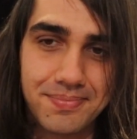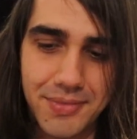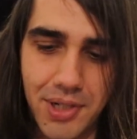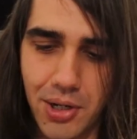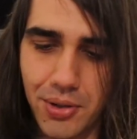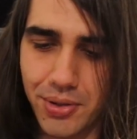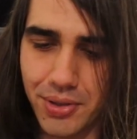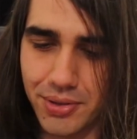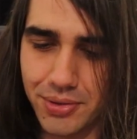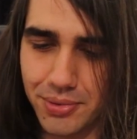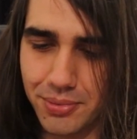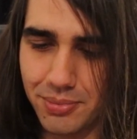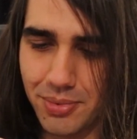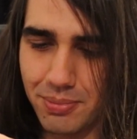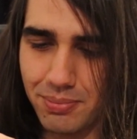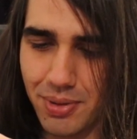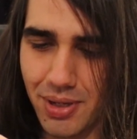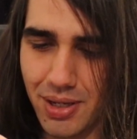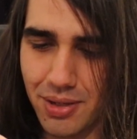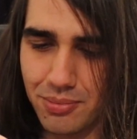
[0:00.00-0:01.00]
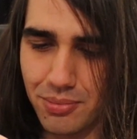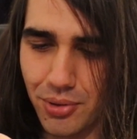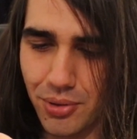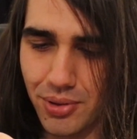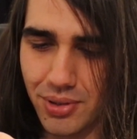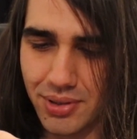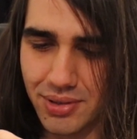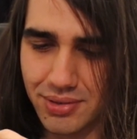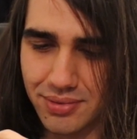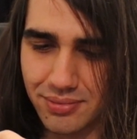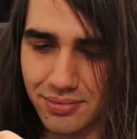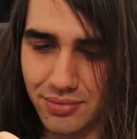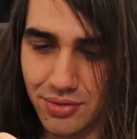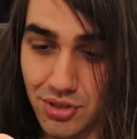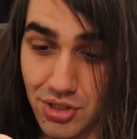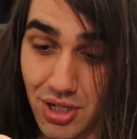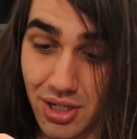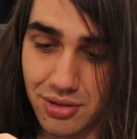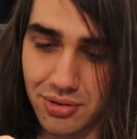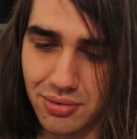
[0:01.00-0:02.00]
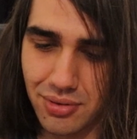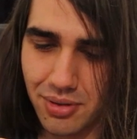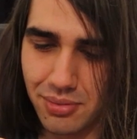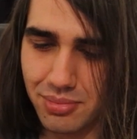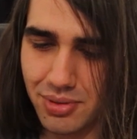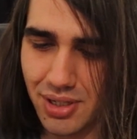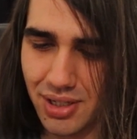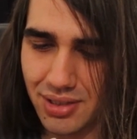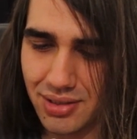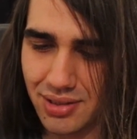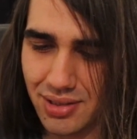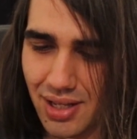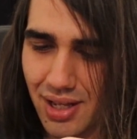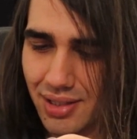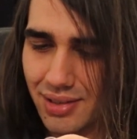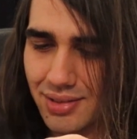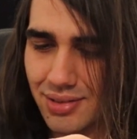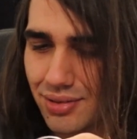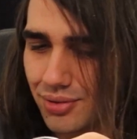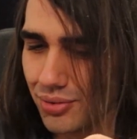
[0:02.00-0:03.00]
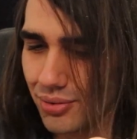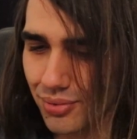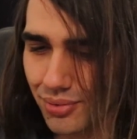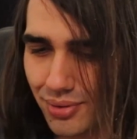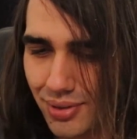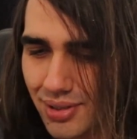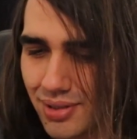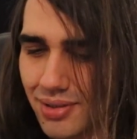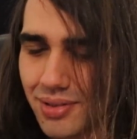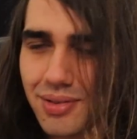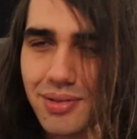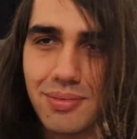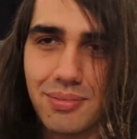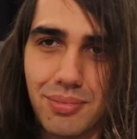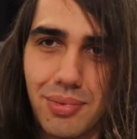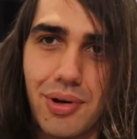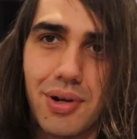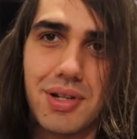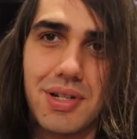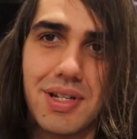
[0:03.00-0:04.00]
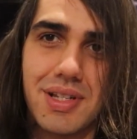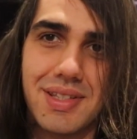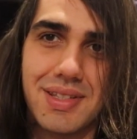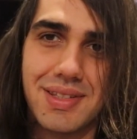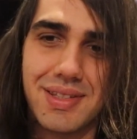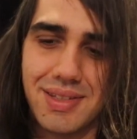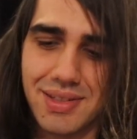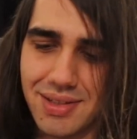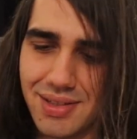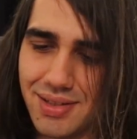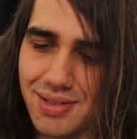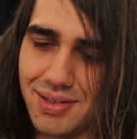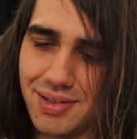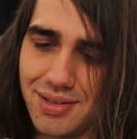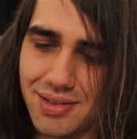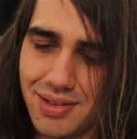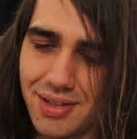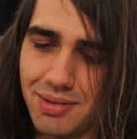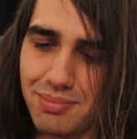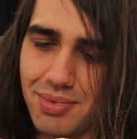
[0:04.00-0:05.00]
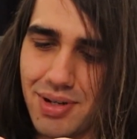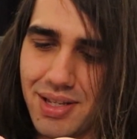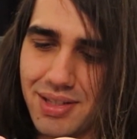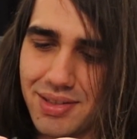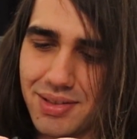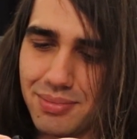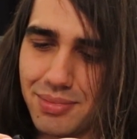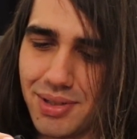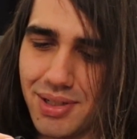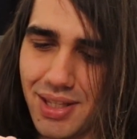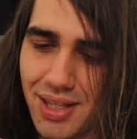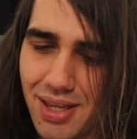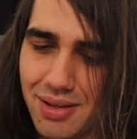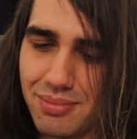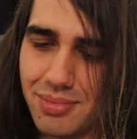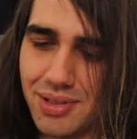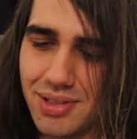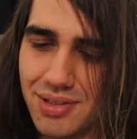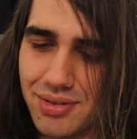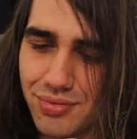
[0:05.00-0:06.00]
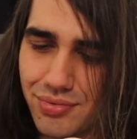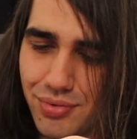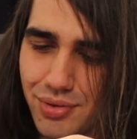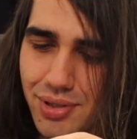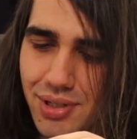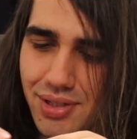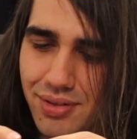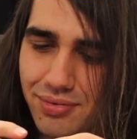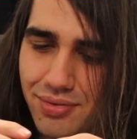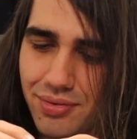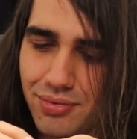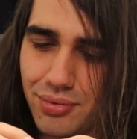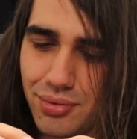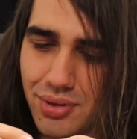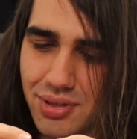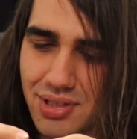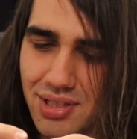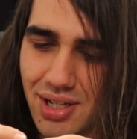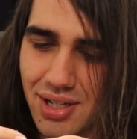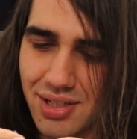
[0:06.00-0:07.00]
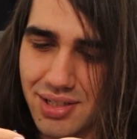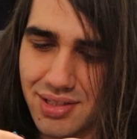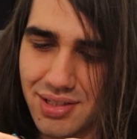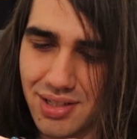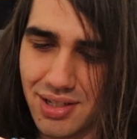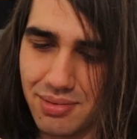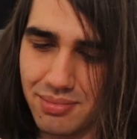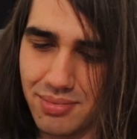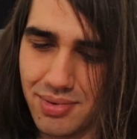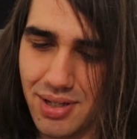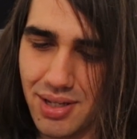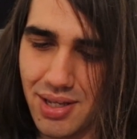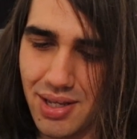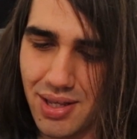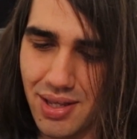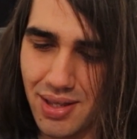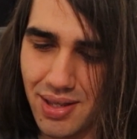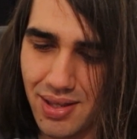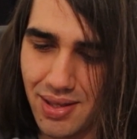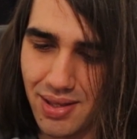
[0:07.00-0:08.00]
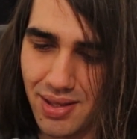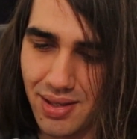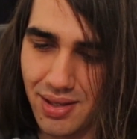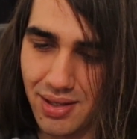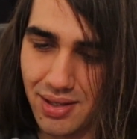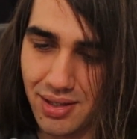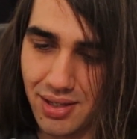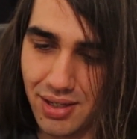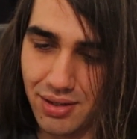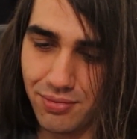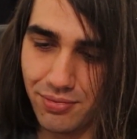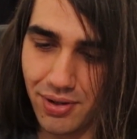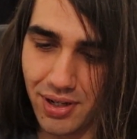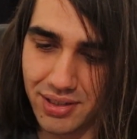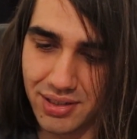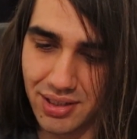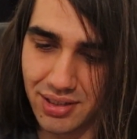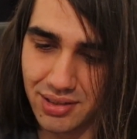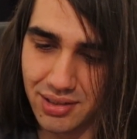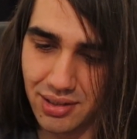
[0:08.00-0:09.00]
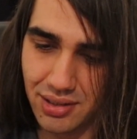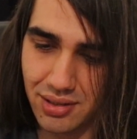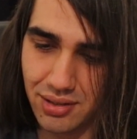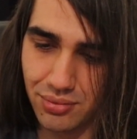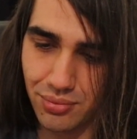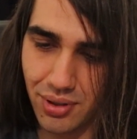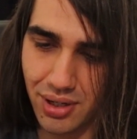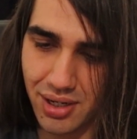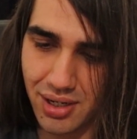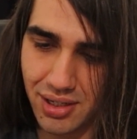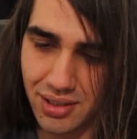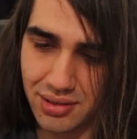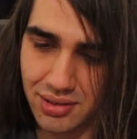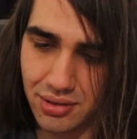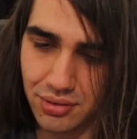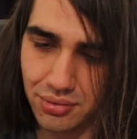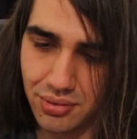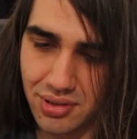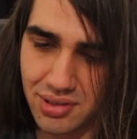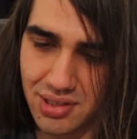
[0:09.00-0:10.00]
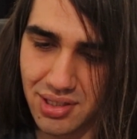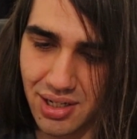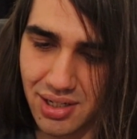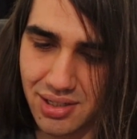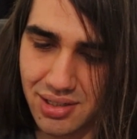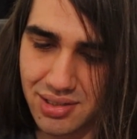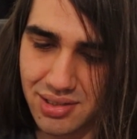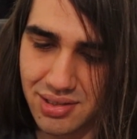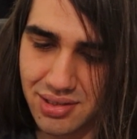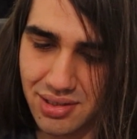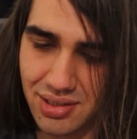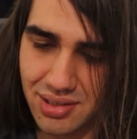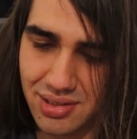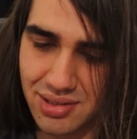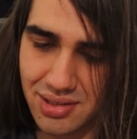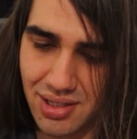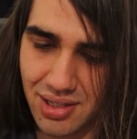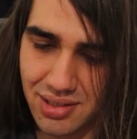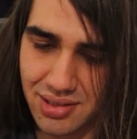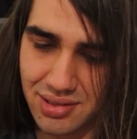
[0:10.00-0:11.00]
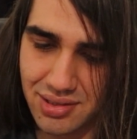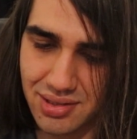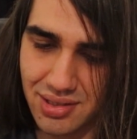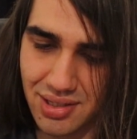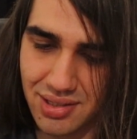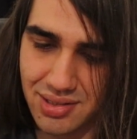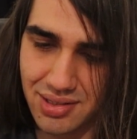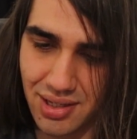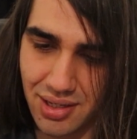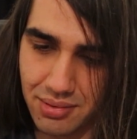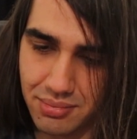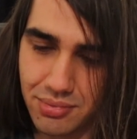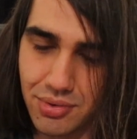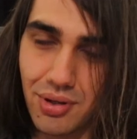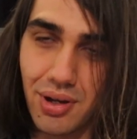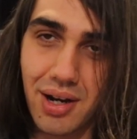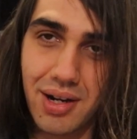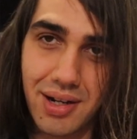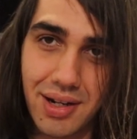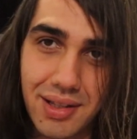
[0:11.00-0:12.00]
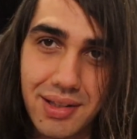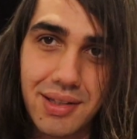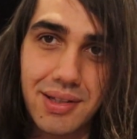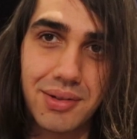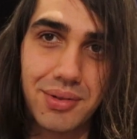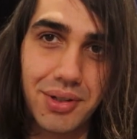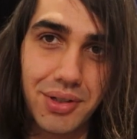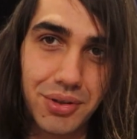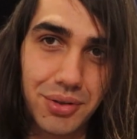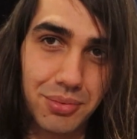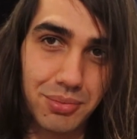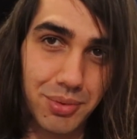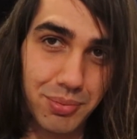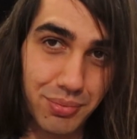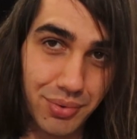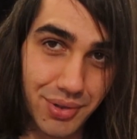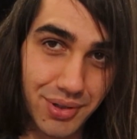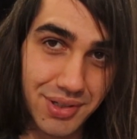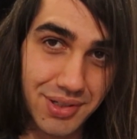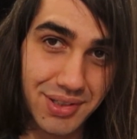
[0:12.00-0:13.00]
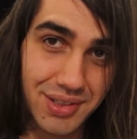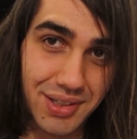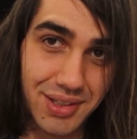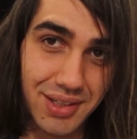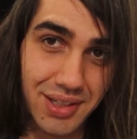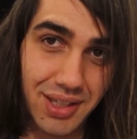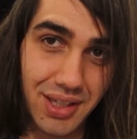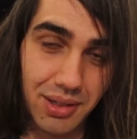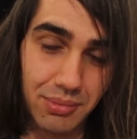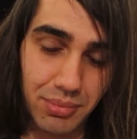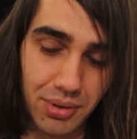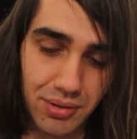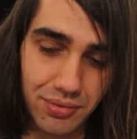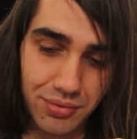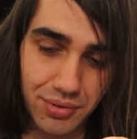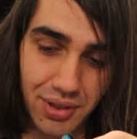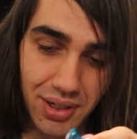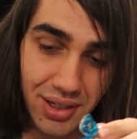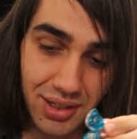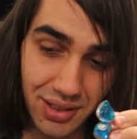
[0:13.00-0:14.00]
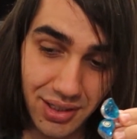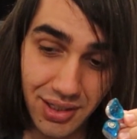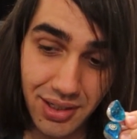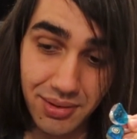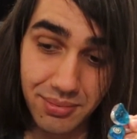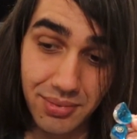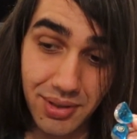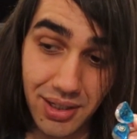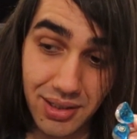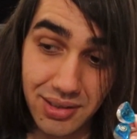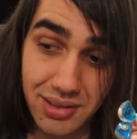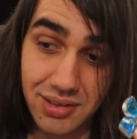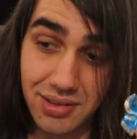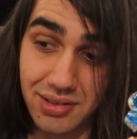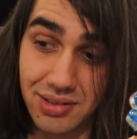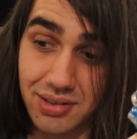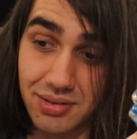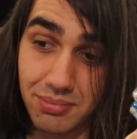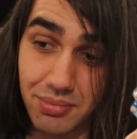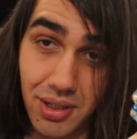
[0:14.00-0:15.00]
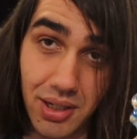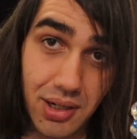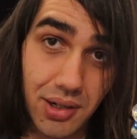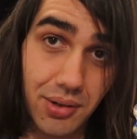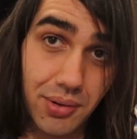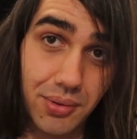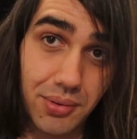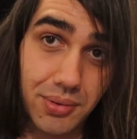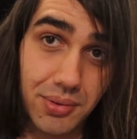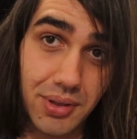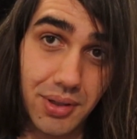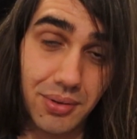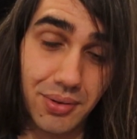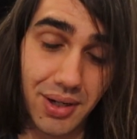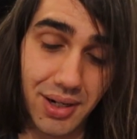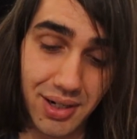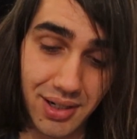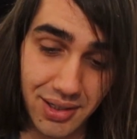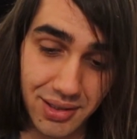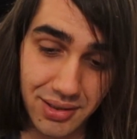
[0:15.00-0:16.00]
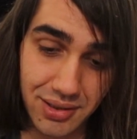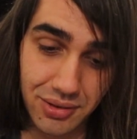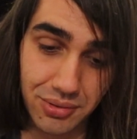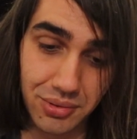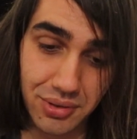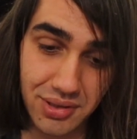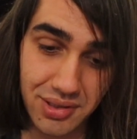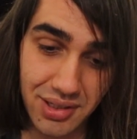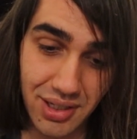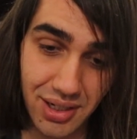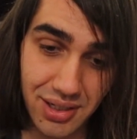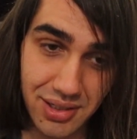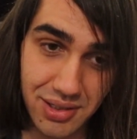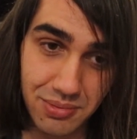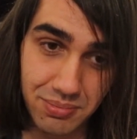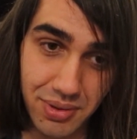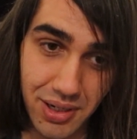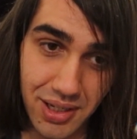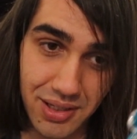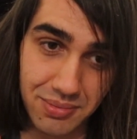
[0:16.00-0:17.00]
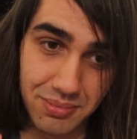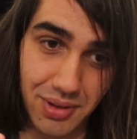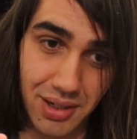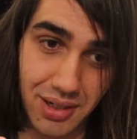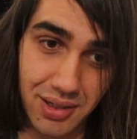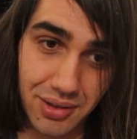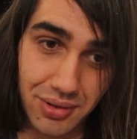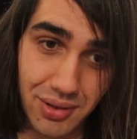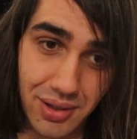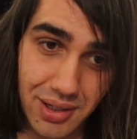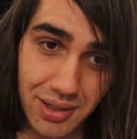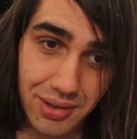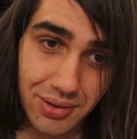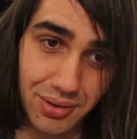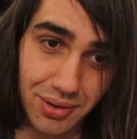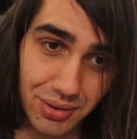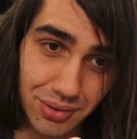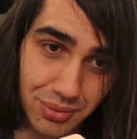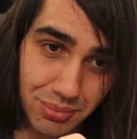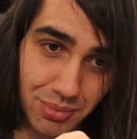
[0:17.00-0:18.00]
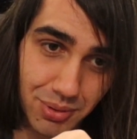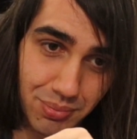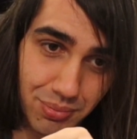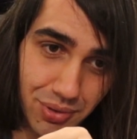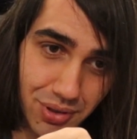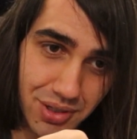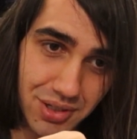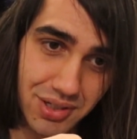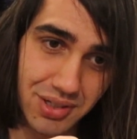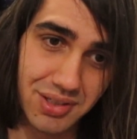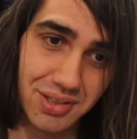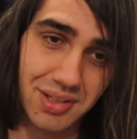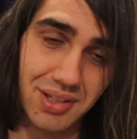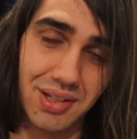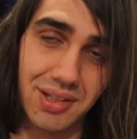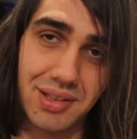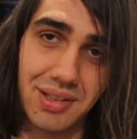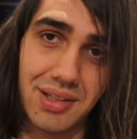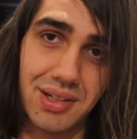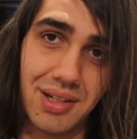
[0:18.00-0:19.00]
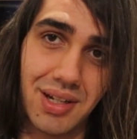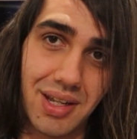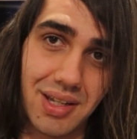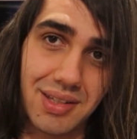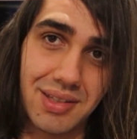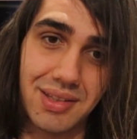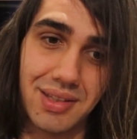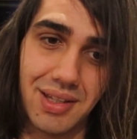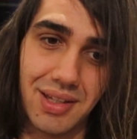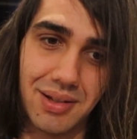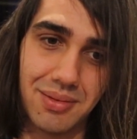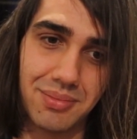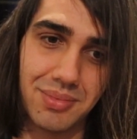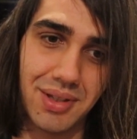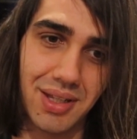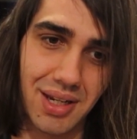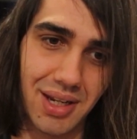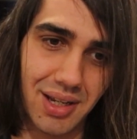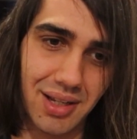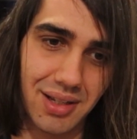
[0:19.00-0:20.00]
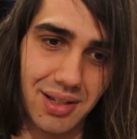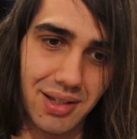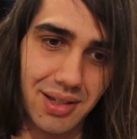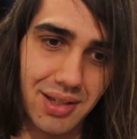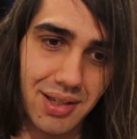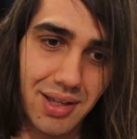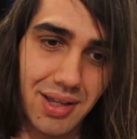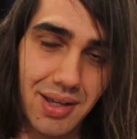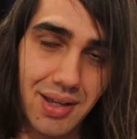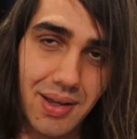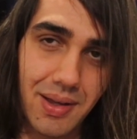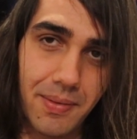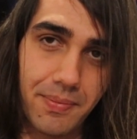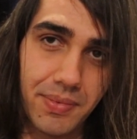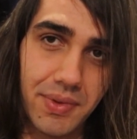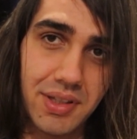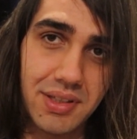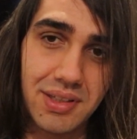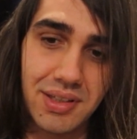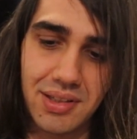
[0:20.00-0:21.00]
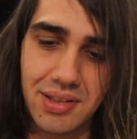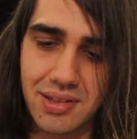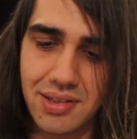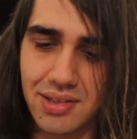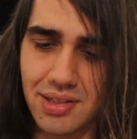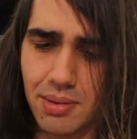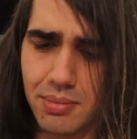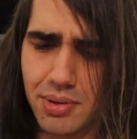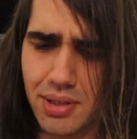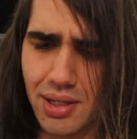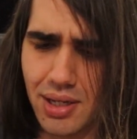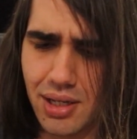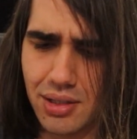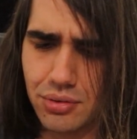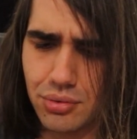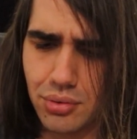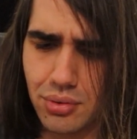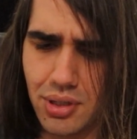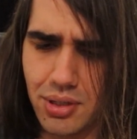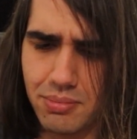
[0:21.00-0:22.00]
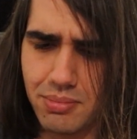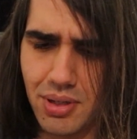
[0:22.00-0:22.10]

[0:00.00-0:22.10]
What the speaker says: going to be paying more just to upgrade. You won't purchase replaceable cables for a $50 EM. In fact, until $100 this stays the same. You are not going to be purchasing a cable for any EM that is below the $100 price mark. You are going to be purchasing the next EM directly. This is something I truly